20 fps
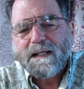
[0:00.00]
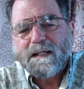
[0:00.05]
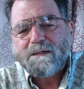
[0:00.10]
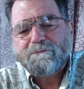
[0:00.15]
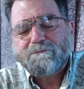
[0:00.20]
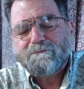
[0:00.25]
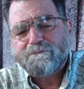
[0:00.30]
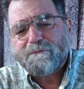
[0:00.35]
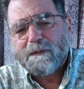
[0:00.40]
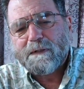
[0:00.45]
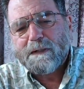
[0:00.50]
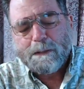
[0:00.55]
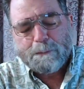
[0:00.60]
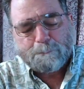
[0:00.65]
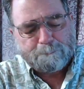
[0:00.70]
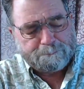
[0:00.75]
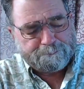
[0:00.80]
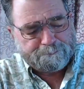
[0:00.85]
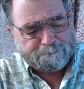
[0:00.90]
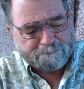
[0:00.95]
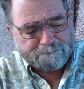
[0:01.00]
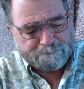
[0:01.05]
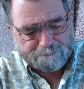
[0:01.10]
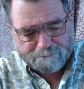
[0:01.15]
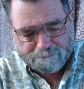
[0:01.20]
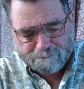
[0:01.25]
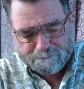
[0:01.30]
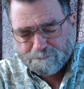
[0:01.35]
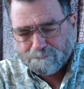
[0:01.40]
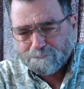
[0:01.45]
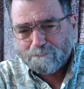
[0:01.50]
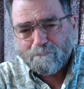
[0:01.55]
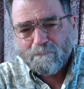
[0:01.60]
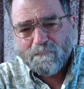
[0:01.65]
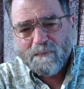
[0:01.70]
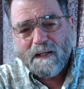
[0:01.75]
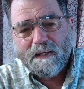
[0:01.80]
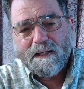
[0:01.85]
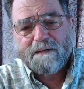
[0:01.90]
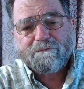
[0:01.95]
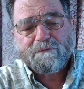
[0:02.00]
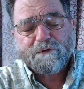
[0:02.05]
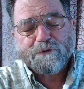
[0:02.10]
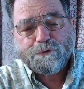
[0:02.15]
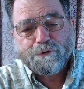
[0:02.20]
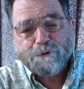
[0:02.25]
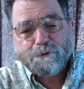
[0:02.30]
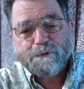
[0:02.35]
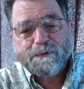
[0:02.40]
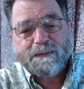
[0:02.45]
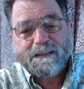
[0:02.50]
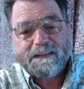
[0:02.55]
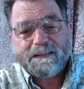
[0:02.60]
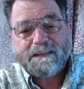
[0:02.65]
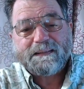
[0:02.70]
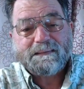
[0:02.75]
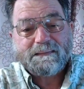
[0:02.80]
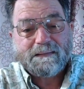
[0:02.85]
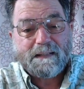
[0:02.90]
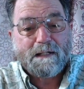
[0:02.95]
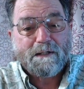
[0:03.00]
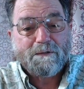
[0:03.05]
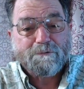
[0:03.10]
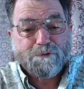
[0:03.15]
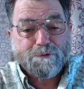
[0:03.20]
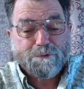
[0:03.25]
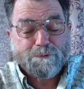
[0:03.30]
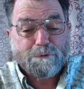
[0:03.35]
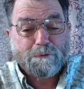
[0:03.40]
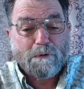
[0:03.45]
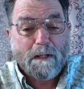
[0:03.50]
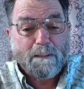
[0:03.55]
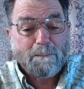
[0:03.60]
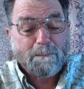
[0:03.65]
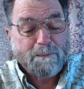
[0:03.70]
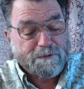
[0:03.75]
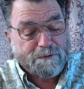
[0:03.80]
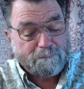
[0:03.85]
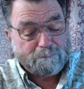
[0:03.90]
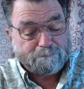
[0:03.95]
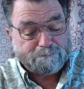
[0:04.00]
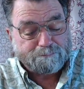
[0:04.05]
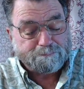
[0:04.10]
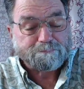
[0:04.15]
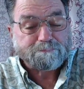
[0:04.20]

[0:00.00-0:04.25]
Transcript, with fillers: that if um, I ever do get a lot of subscribers,